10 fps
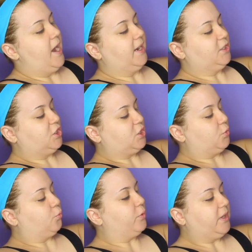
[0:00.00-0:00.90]
And it's just
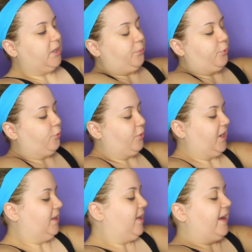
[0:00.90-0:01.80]
a really
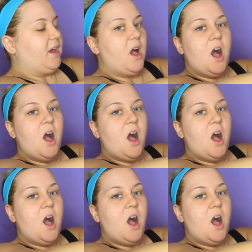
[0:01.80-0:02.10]
pretty like